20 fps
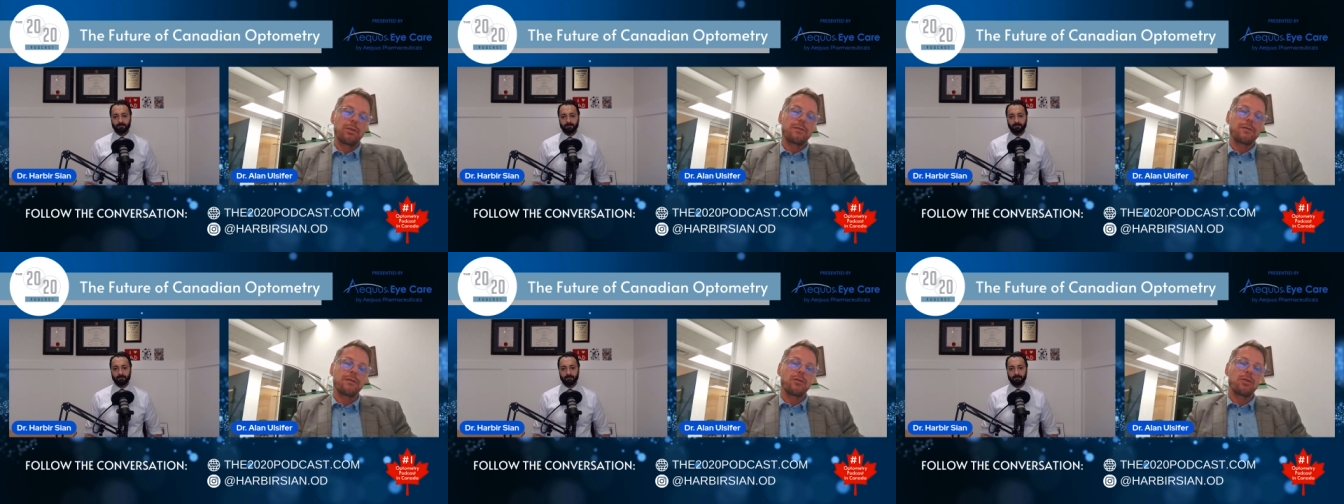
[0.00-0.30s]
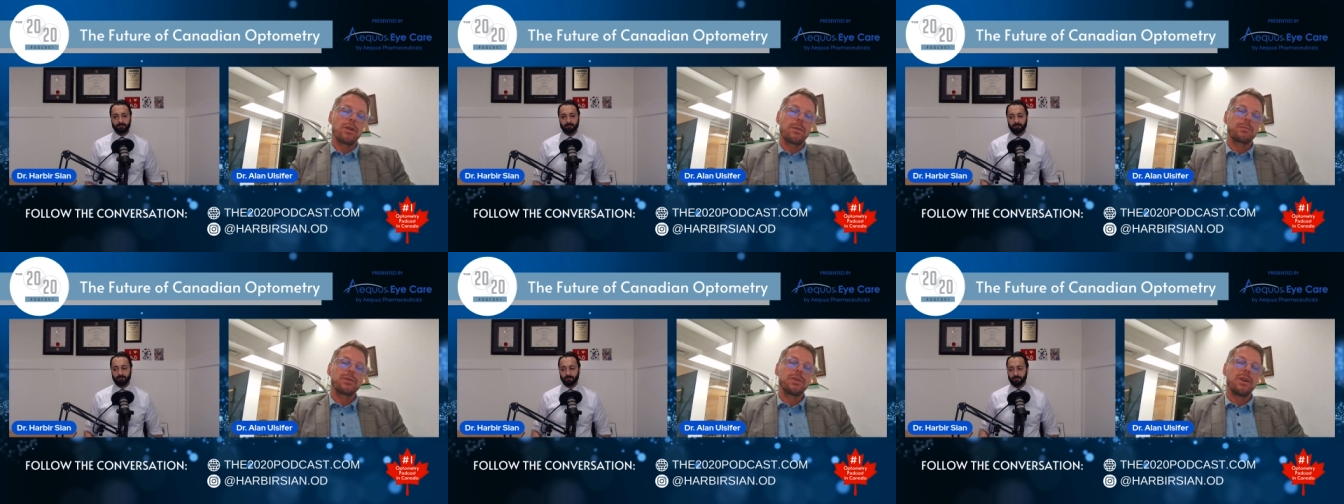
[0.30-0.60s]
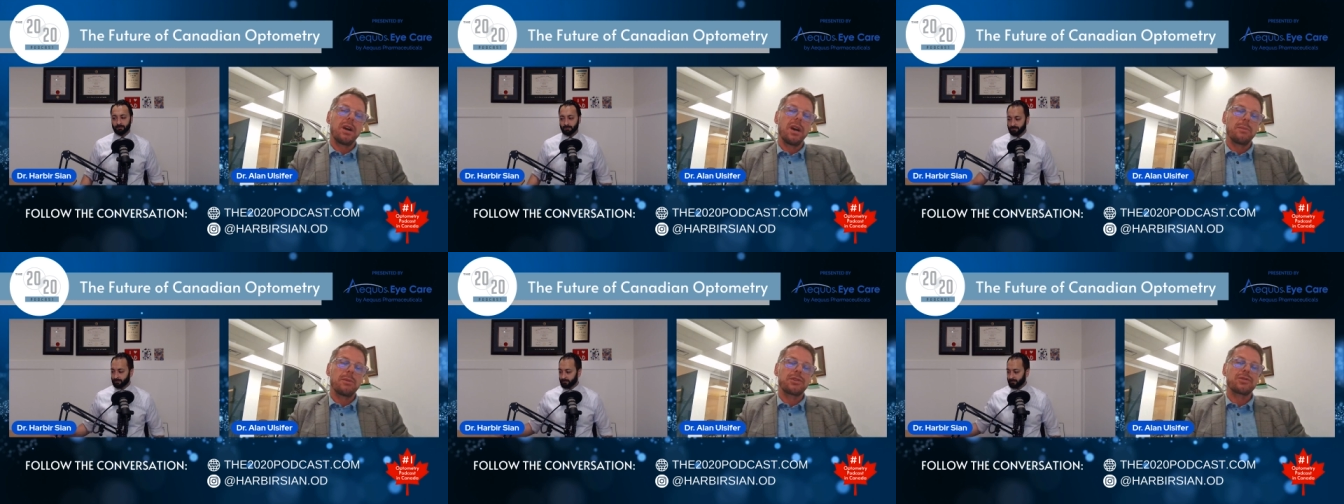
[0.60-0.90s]
for
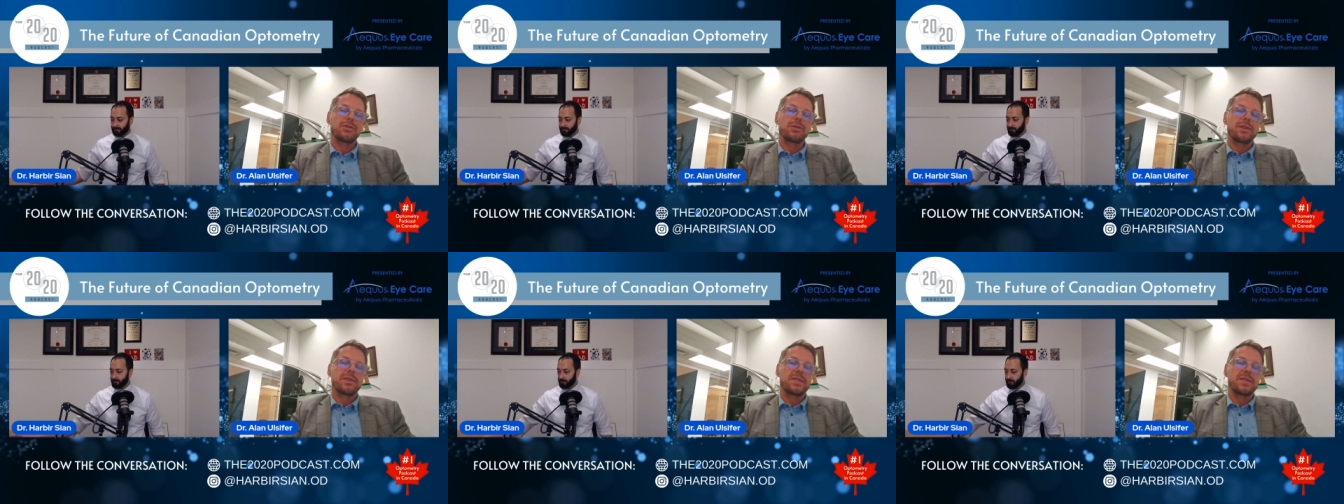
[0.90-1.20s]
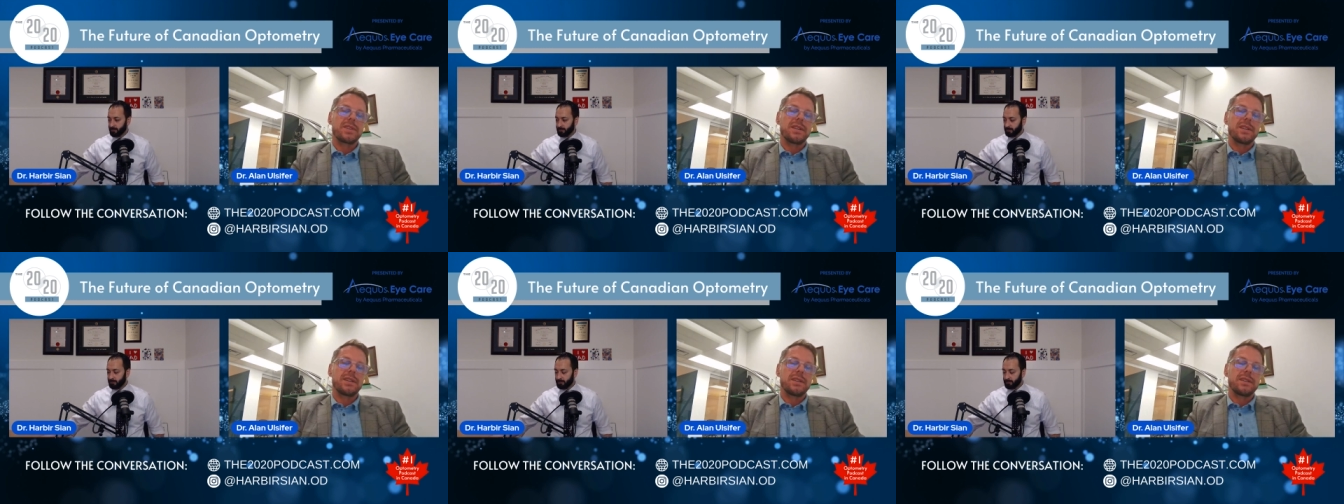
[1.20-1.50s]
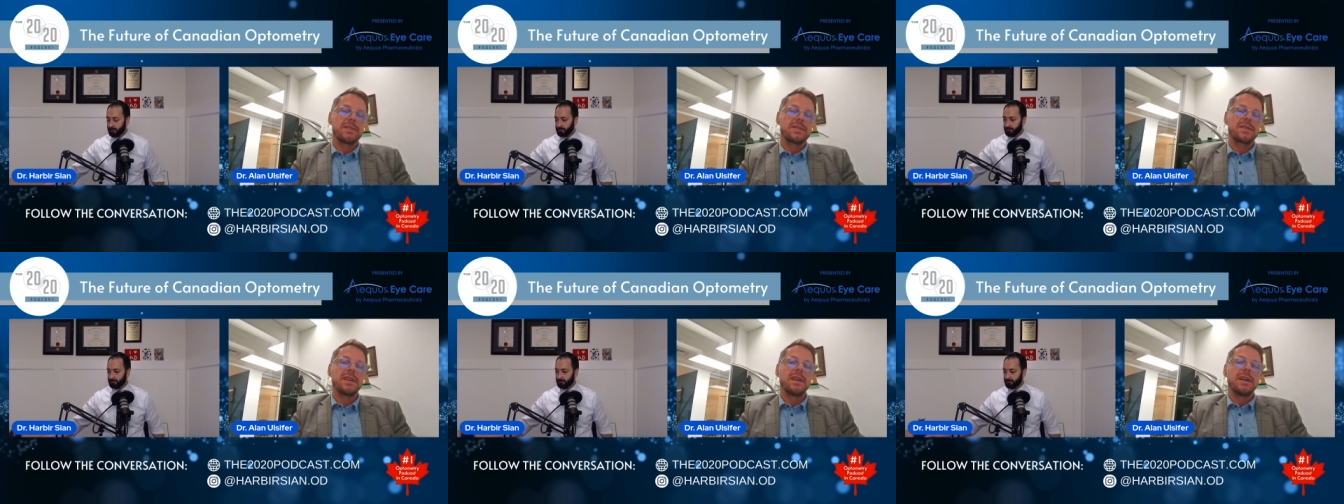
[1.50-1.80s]
optometrists
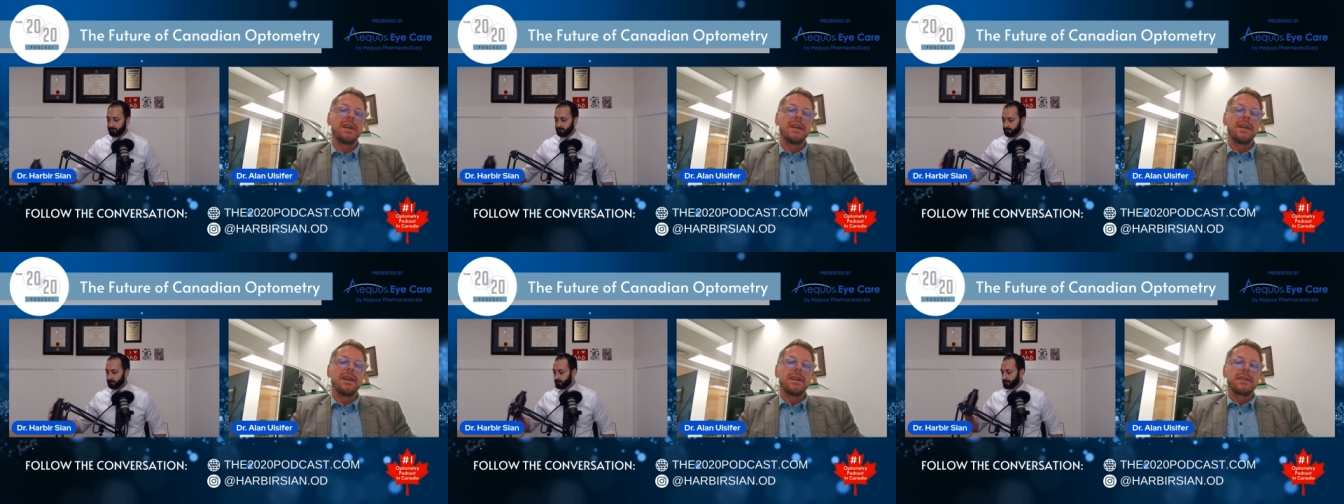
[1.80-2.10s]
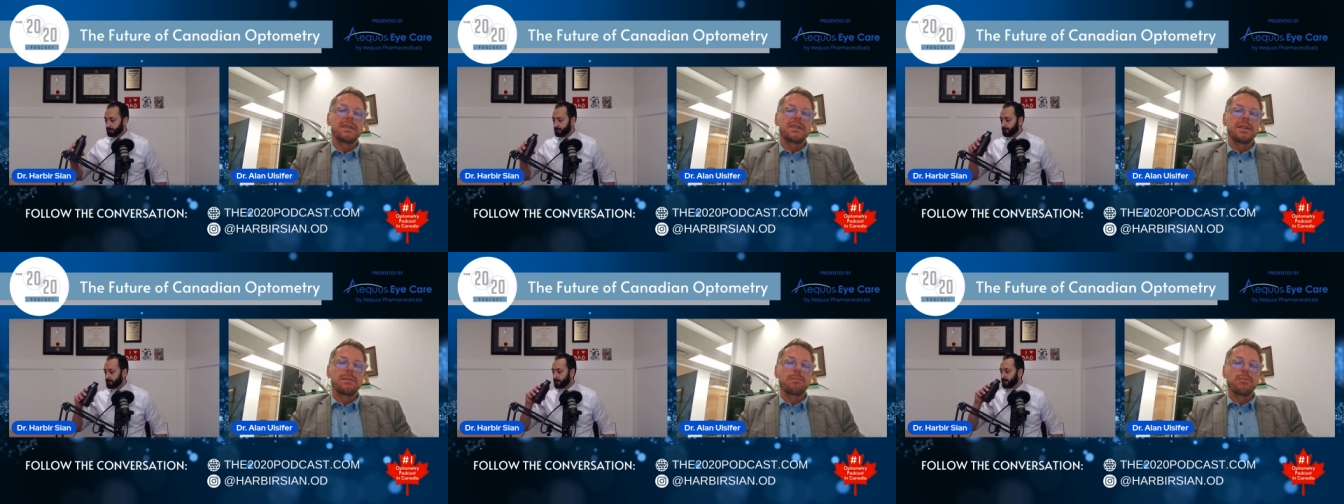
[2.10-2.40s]
is to